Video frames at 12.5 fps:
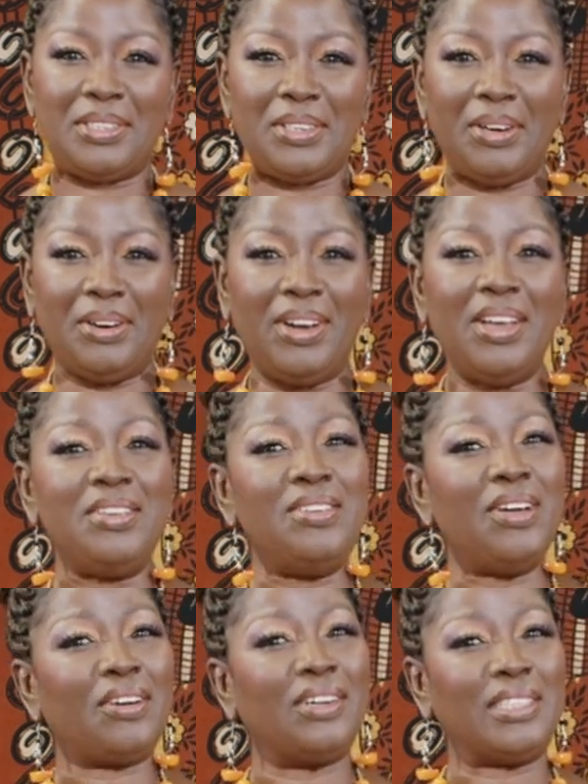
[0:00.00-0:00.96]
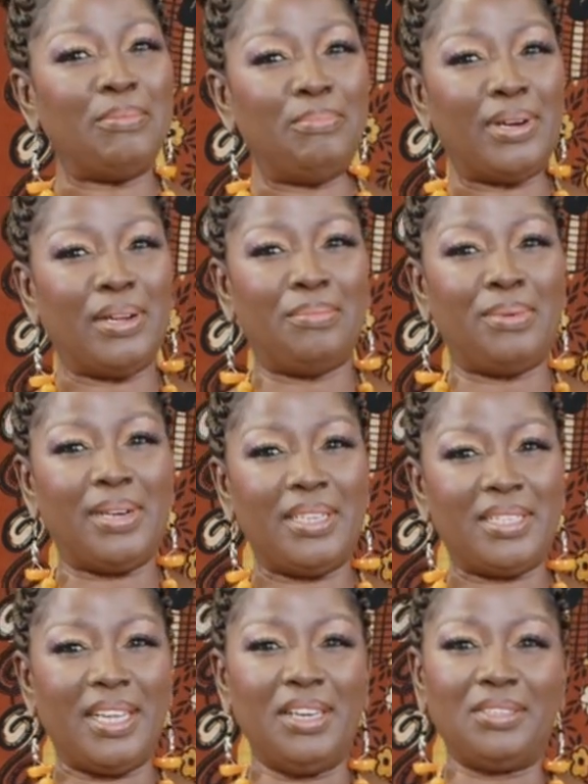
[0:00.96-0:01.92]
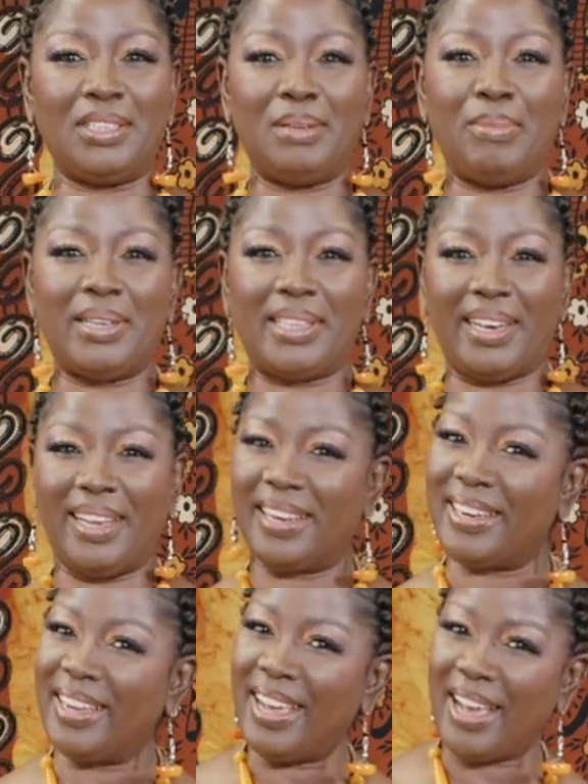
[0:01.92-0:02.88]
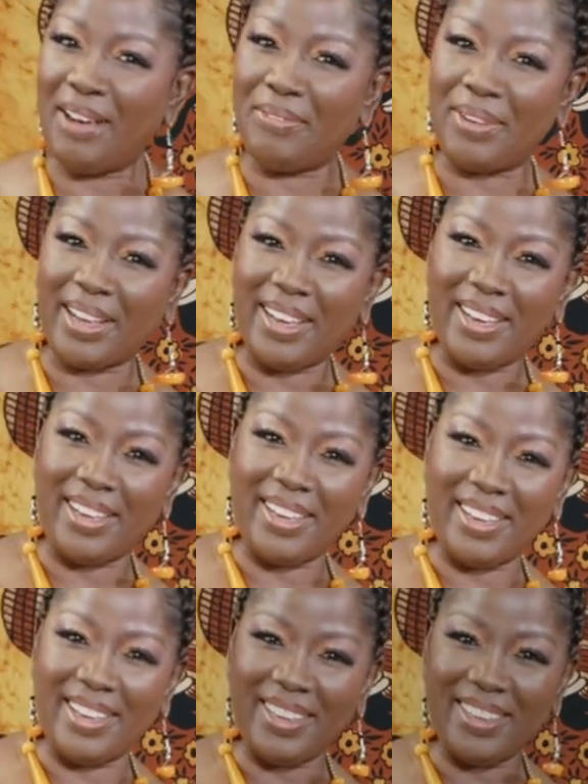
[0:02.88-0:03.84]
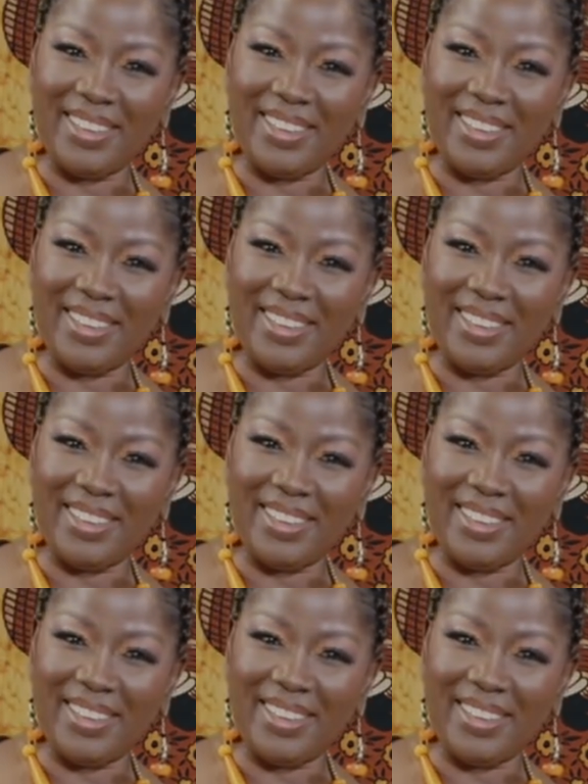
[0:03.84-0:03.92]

show, your contemporary bridge to the motherland, Africa.